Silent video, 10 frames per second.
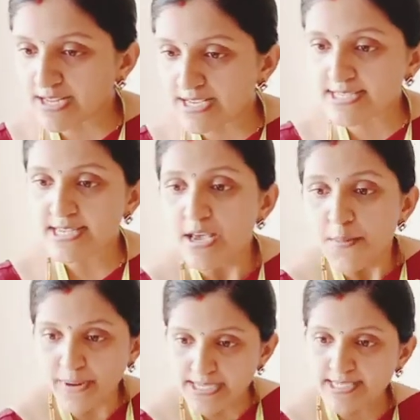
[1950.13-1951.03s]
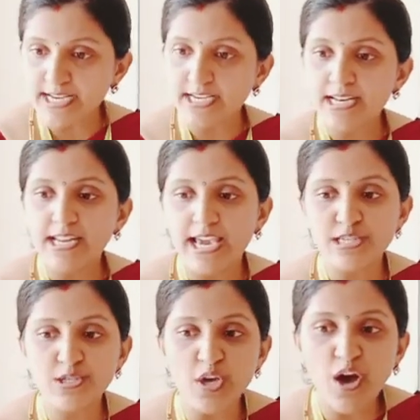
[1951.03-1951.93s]
is present in
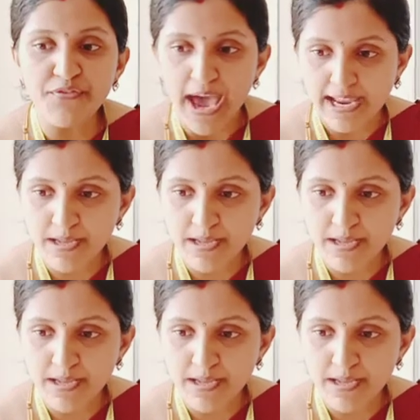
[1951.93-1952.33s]
case of